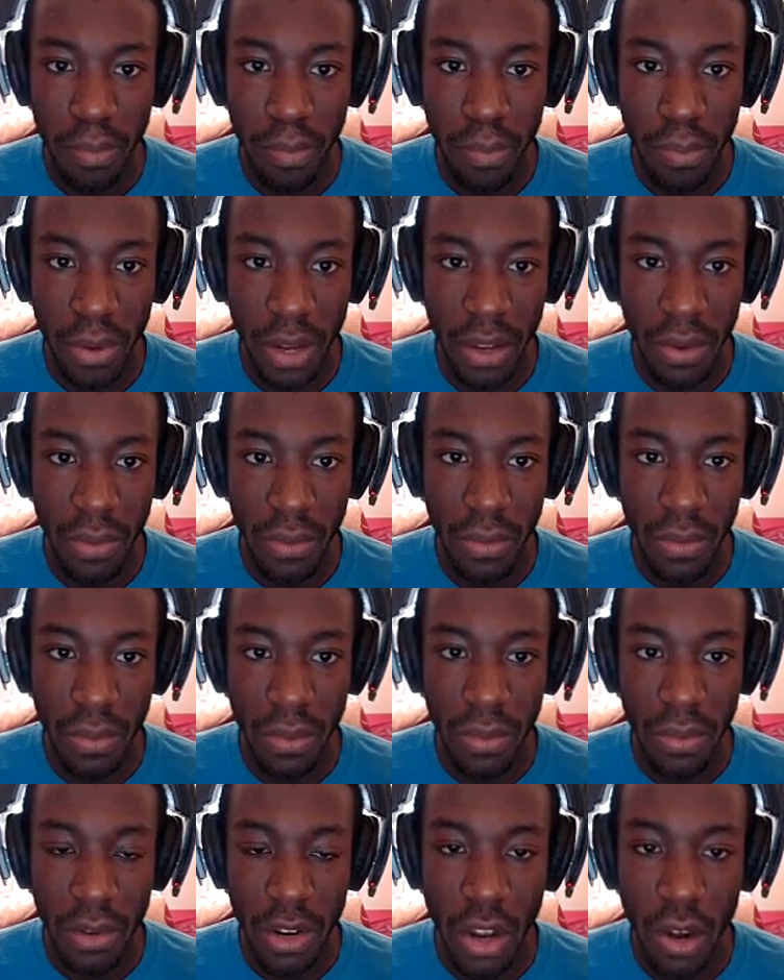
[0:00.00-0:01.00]
but
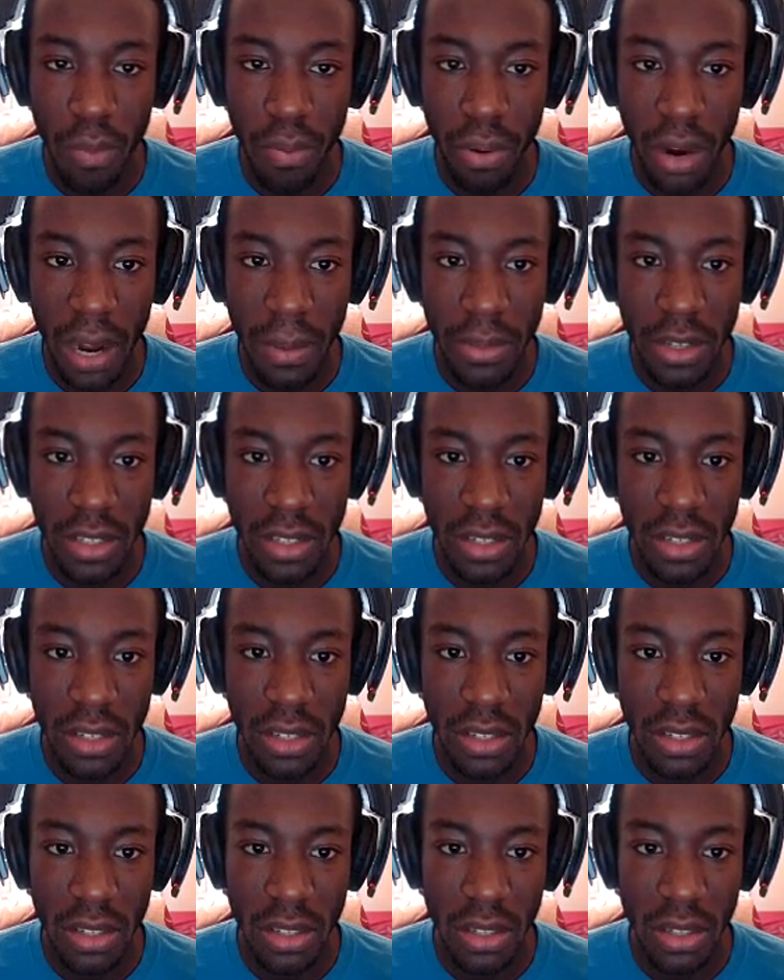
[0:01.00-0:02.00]
no
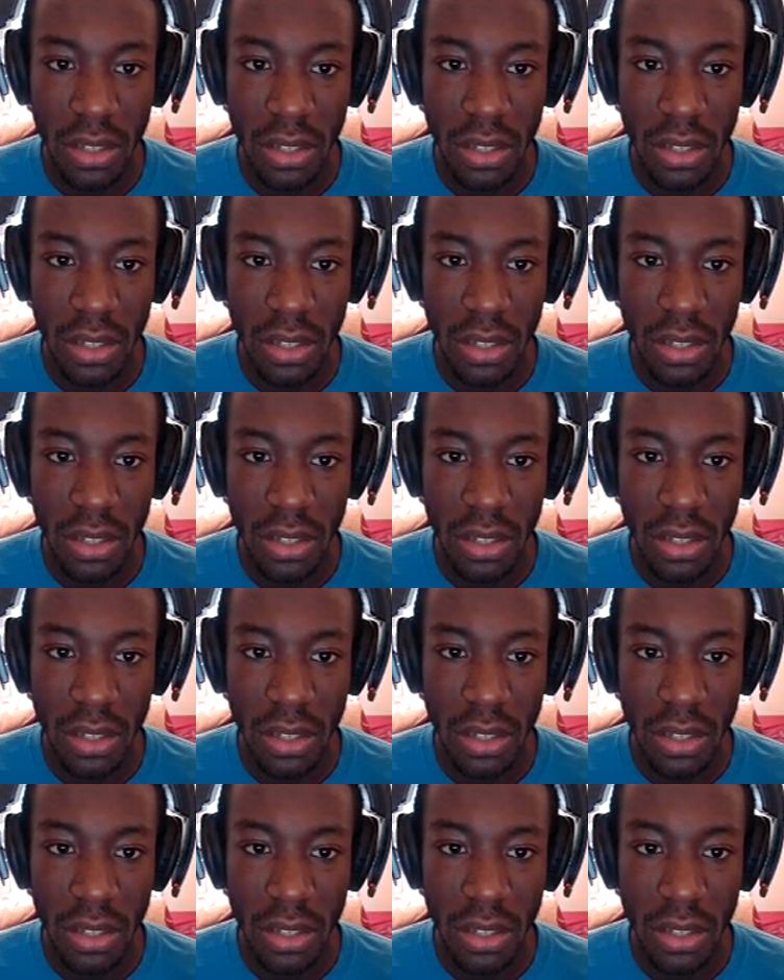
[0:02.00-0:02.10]
promises.